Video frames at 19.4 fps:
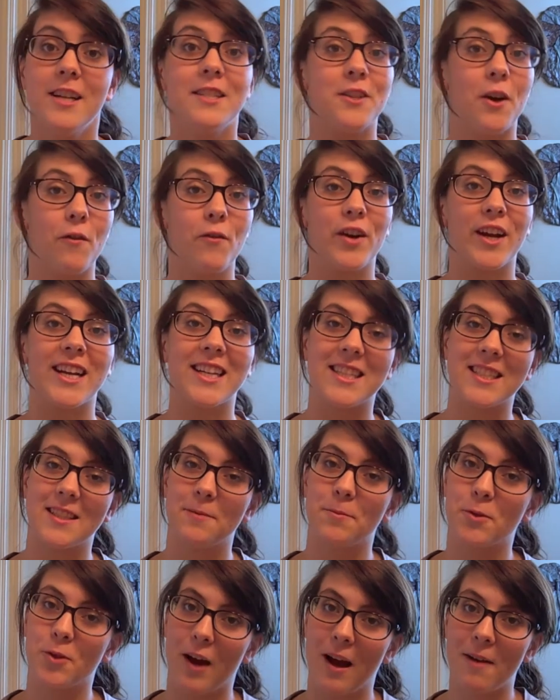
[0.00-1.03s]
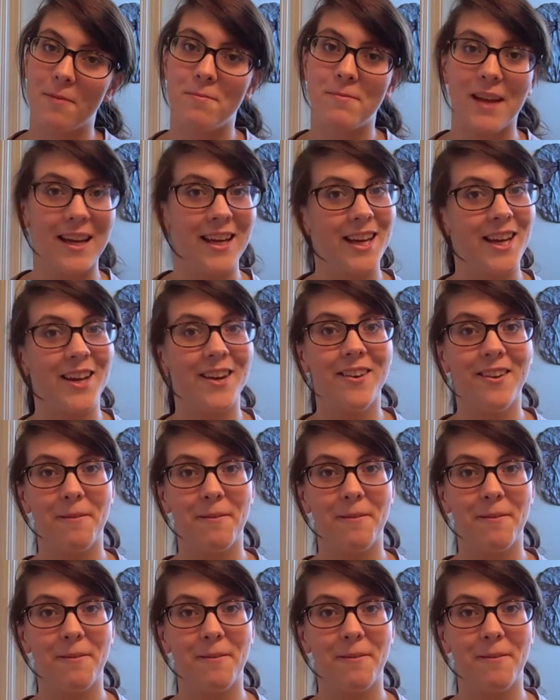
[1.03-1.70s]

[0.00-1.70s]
Don't forget to subscribe. Thank you.